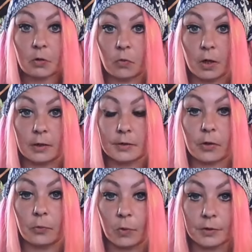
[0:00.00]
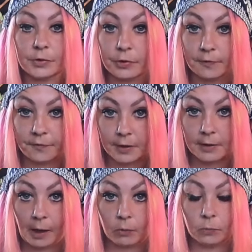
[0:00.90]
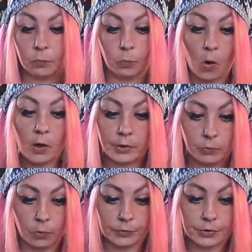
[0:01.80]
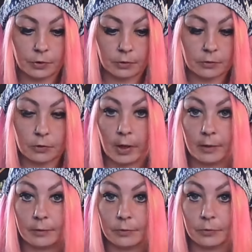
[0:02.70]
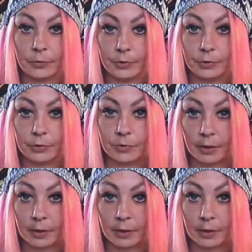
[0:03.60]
Right, so once you've figured out why you want to create your YouTube